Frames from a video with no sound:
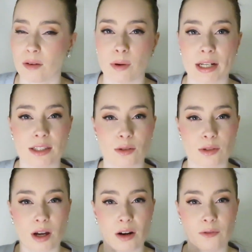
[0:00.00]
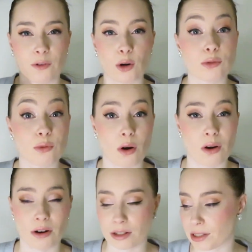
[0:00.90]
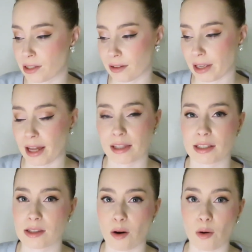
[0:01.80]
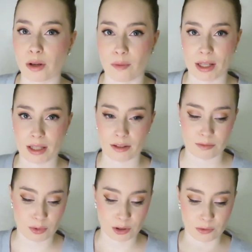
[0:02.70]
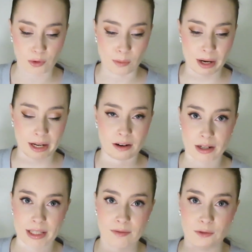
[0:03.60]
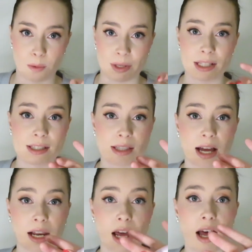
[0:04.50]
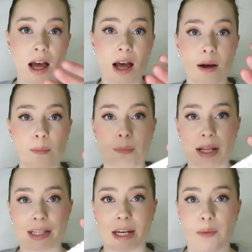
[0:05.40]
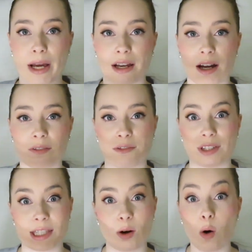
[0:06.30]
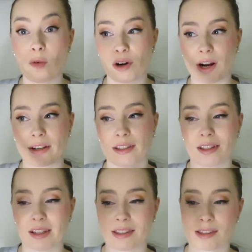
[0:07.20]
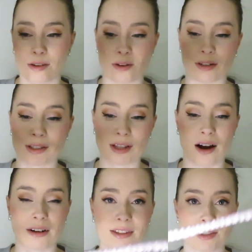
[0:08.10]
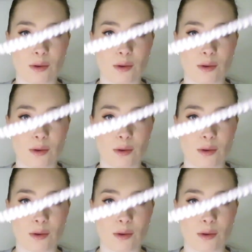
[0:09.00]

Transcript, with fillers: what is those kind of hot rollers? Yeah, that's the only one that work for my hair from heat style. But anyway, kind of these overnight heatless curls aren't